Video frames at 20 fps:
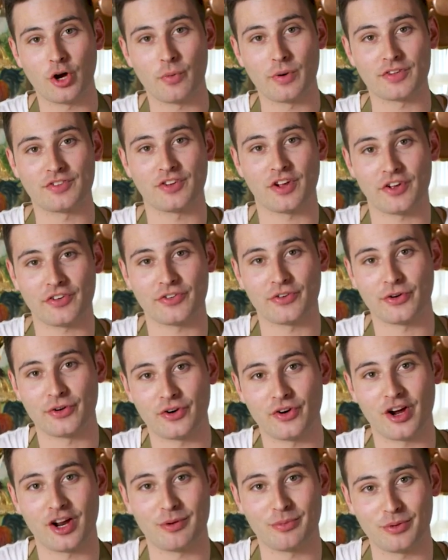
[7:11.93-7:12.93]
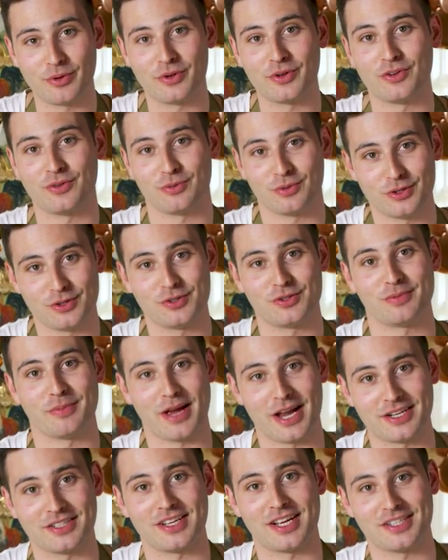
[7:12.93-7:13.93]
what's also incredible is when you
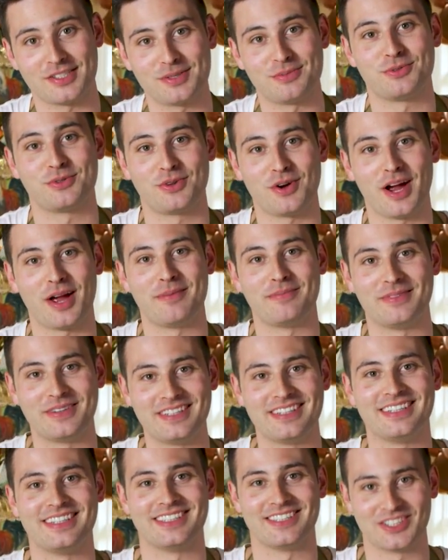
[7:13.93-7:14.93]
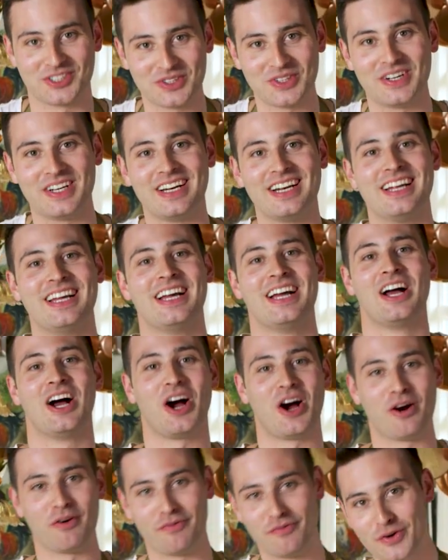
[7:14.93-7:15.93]
smash that subscribe button and join
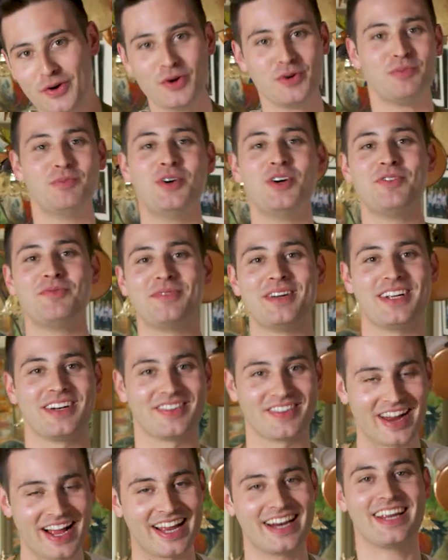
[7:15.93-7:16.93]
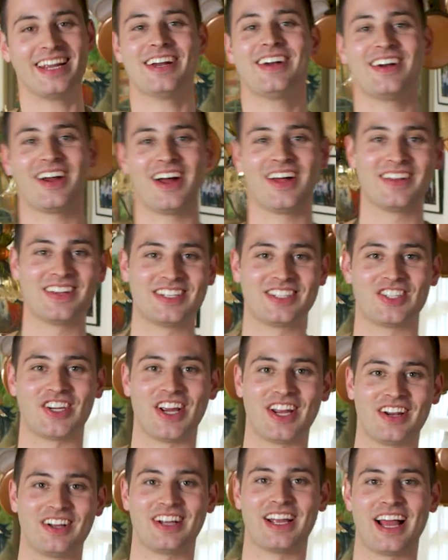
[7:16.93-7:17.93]
our food movement right here on the
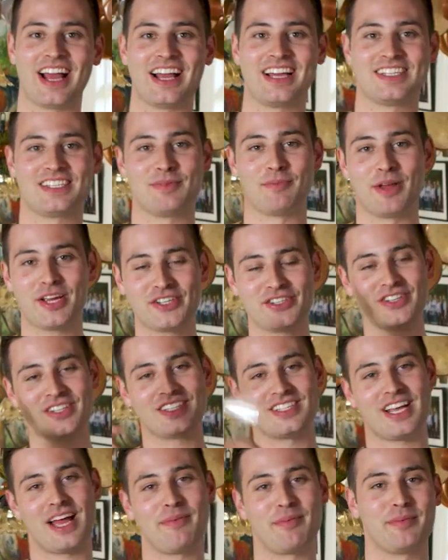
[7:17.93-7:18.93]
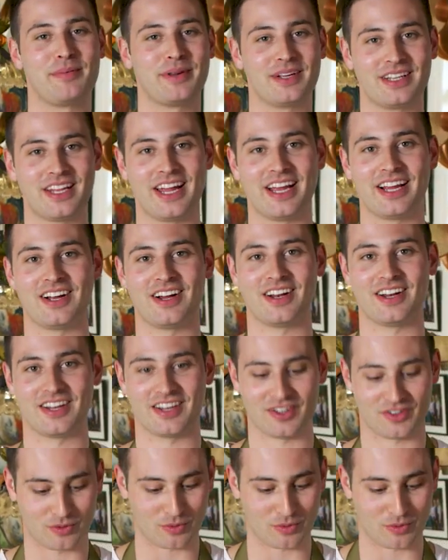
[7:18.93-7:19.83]
channel, guys. Make sure to slap a big like on it as